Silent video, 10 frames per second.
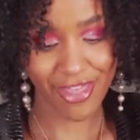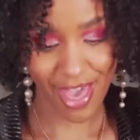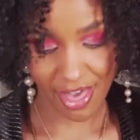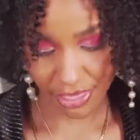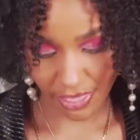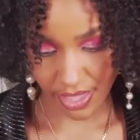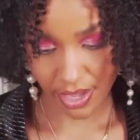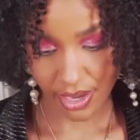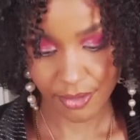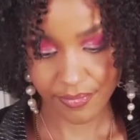that
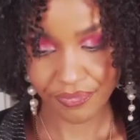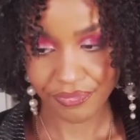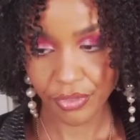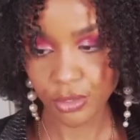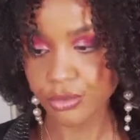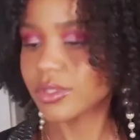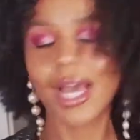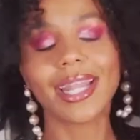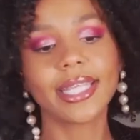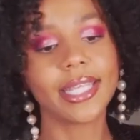thick, you do
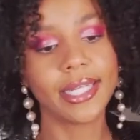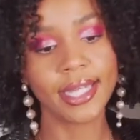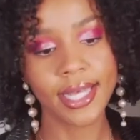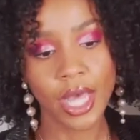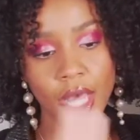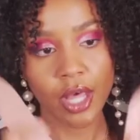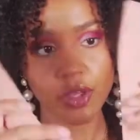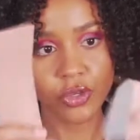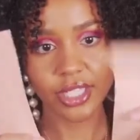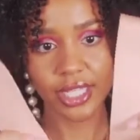not need, you can